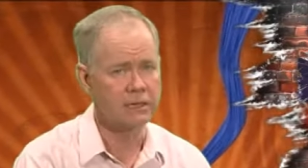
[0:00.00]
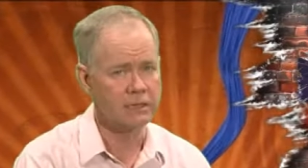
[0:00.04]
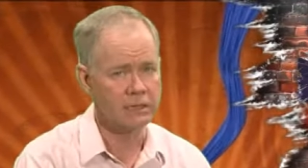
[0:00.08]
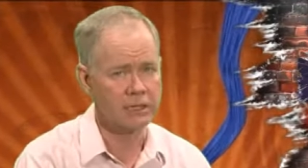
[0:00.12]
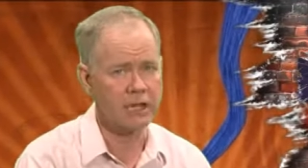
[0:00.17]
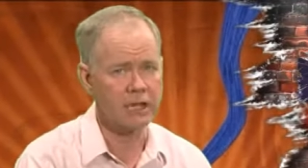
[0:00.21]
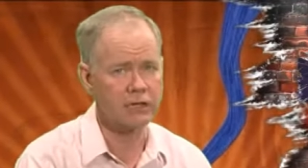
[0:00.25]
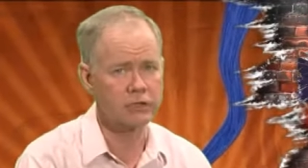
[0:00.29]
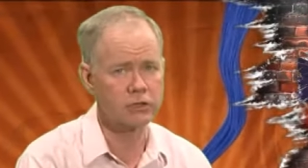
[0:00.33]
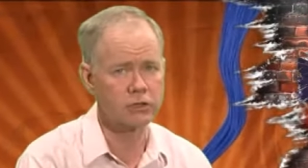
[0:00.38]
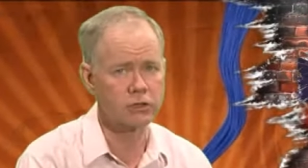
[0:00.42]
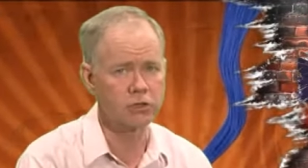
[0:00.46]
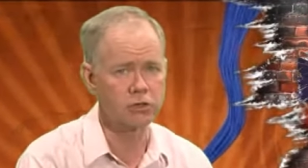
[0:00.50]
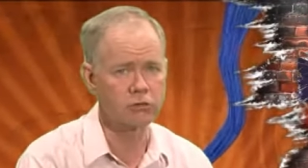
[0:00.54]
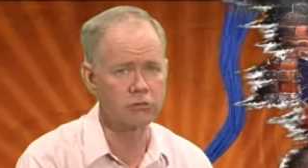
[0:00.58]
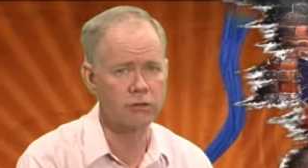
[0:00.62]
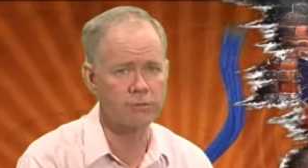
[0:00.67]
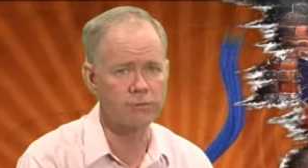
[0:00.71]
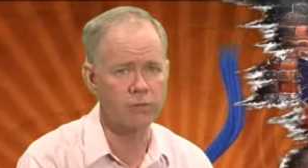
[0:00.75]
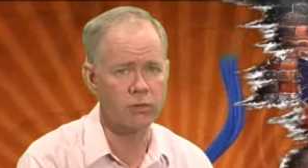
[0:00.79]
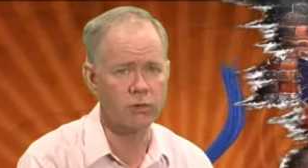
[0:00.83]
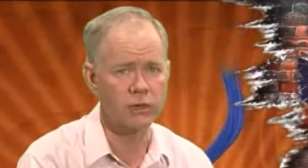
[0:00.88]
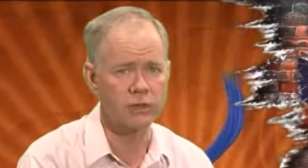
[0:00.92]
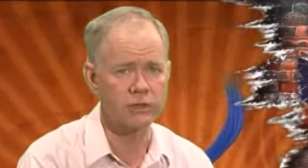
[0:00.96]
Gasgoo
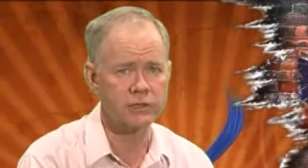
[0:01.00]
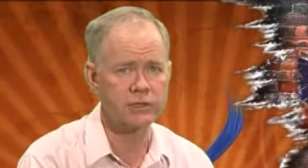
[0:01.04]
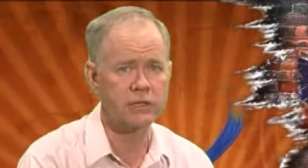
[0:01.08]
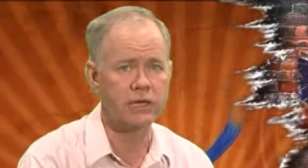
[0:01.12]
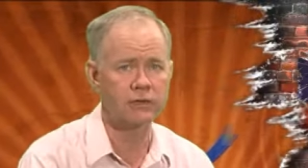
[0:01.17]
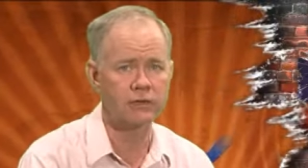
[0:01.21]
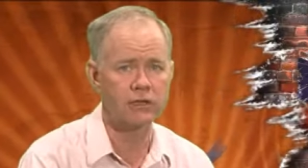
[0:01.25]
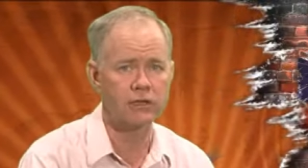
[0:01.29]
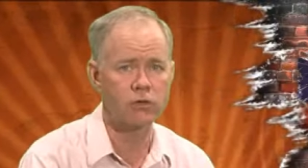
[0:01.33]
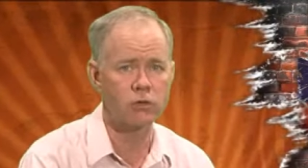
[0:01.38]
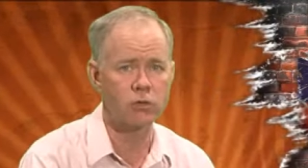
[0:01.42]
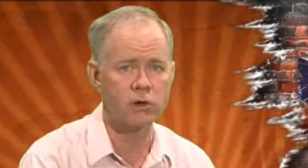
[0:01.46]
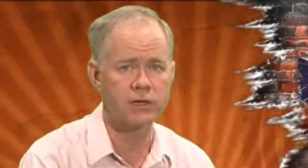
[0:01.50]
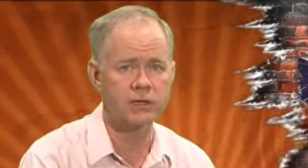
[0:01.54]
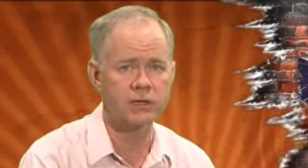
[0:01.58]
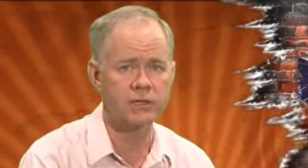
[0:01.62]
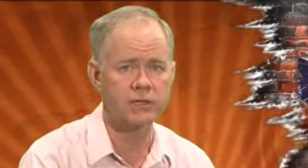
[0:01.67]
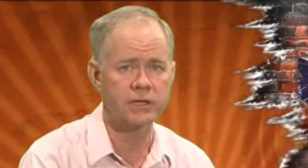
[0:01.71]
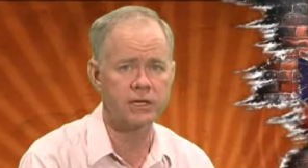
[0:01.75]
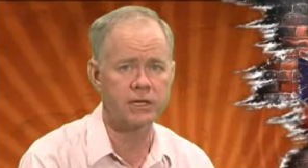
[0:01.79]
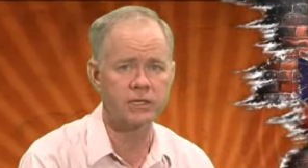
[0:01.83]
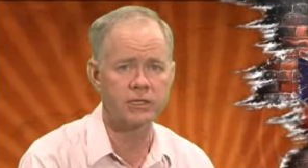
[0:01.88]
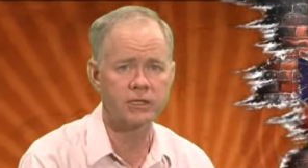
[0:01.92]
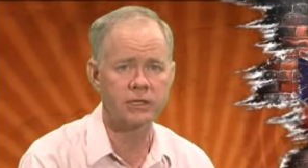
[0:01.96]
reports that the
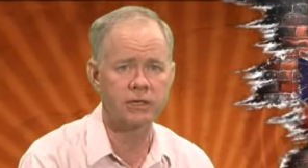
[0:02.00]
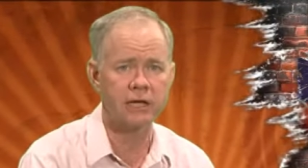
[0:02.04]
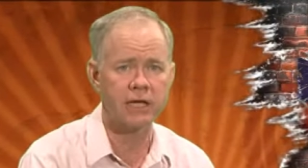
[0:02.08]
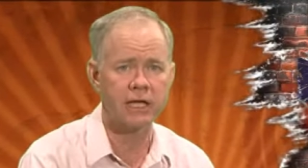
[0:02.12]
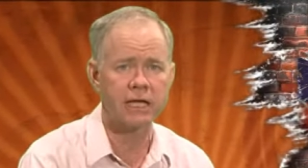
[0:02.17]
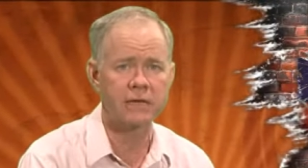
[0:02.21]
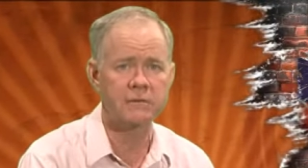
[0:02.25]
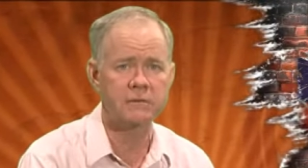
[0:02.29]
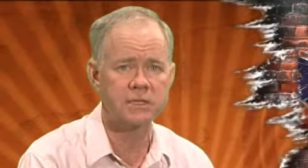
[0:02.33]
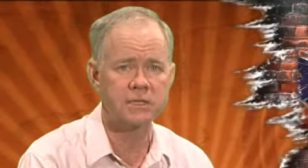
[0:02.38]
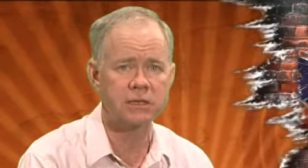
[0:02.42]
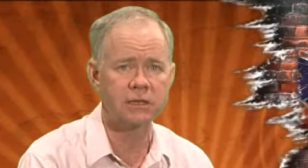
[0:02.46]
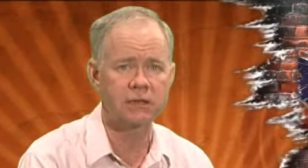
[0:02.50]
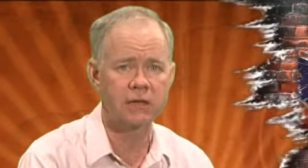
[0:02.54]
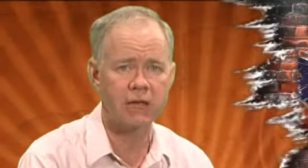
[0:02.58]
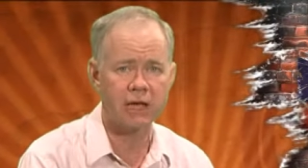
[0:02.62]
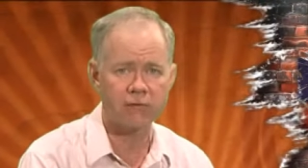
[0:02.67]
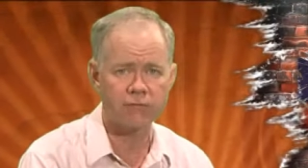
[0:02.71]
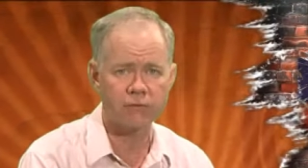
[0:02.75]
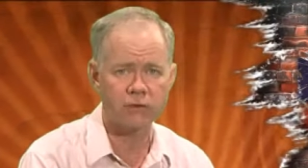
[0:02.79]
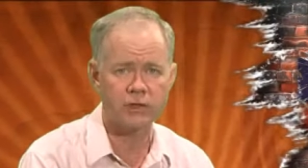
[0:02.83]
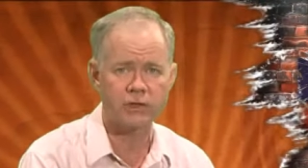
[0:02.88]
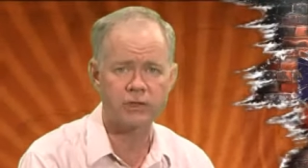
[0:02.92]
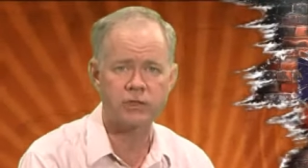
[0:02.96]
organization aims to
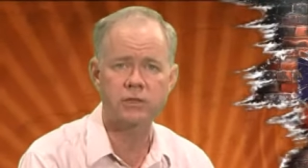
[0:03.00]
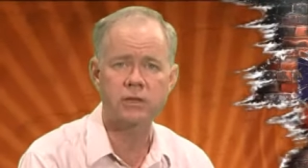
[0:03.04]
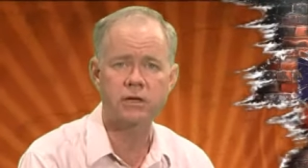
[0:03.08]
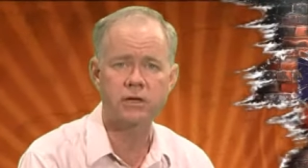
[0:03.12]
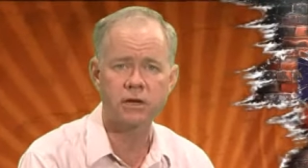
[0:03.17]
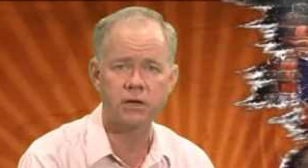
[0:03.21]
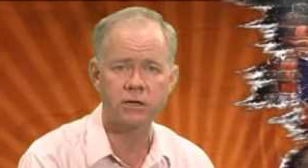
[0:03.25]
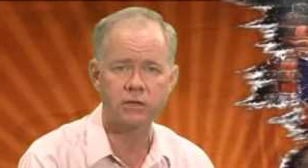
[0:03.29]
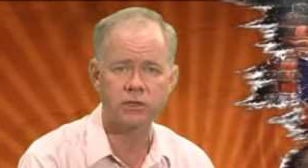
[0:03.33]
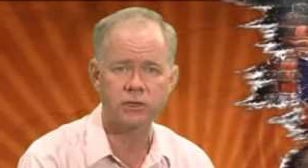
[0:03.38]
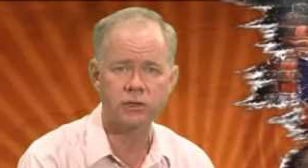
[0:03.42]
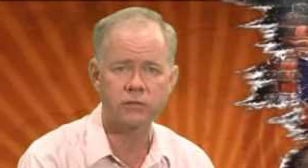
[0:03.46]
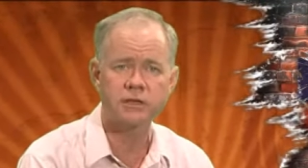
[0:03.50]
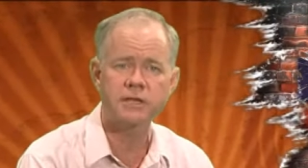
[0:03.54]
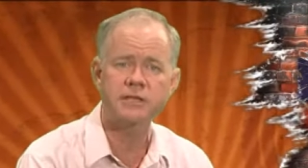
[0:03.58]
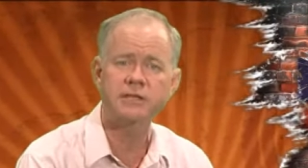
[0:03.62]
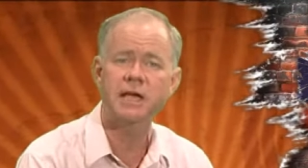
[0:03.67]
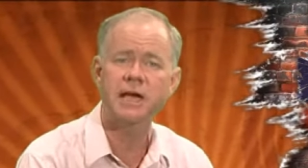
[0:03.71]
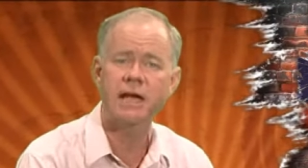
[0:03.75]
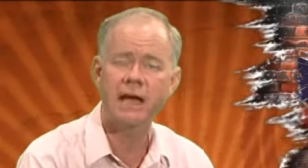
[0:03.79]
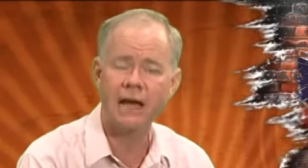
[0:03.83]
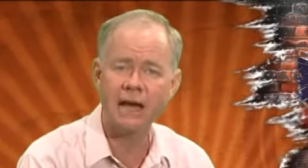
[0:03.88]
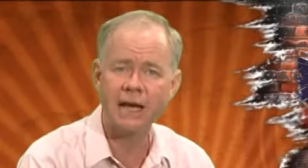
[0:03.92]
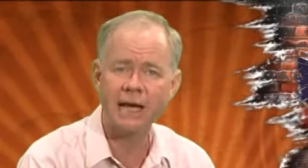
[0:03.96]
leverage the country's
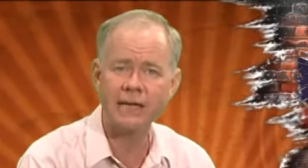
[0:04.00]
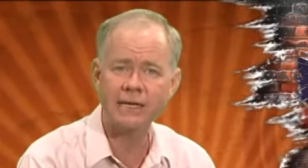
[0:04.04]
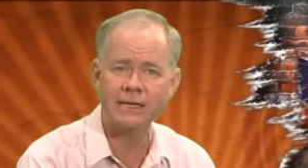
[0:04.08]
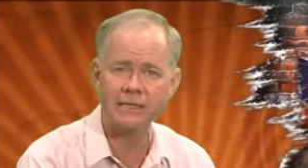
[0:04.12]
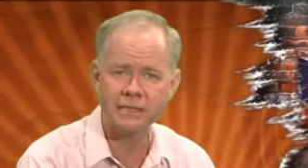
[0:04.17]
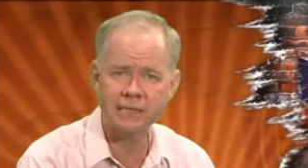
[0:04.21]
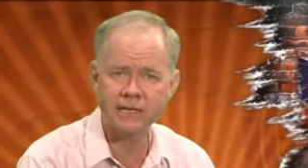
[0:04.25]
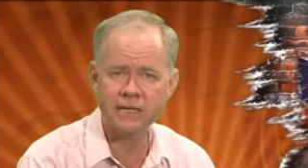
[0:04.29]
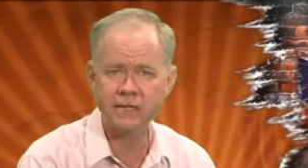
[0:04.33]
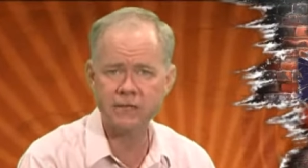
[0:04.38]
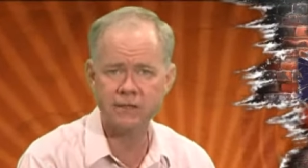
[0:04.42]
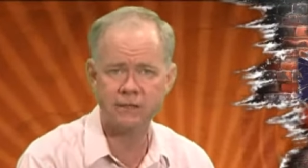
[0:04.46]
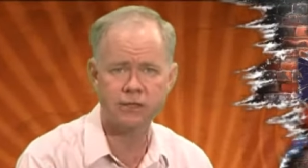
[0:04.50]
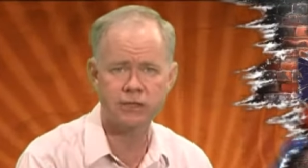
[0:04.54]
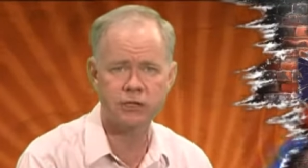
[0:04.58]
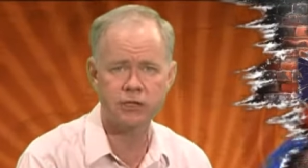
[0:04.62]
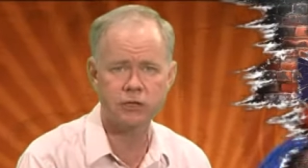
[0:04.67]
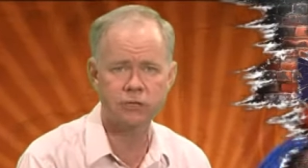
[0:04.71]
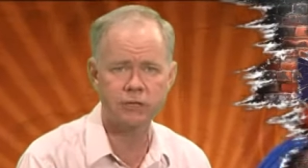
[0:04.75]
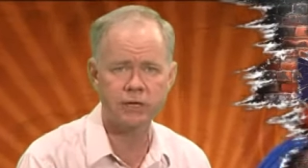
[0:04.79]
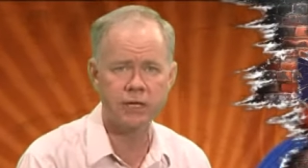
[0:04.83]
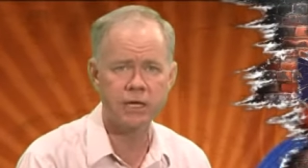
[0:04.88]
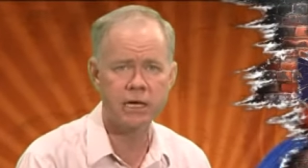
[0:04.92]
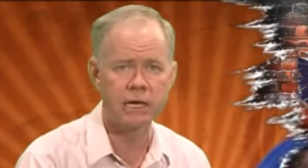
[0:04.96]
IT
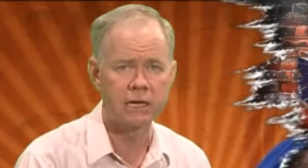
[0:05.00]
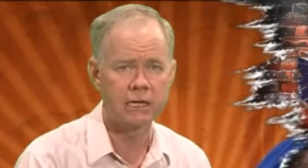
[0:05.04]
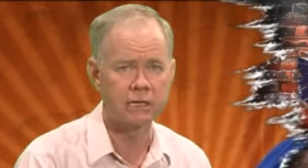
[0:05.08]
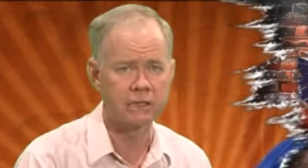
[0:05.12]
industry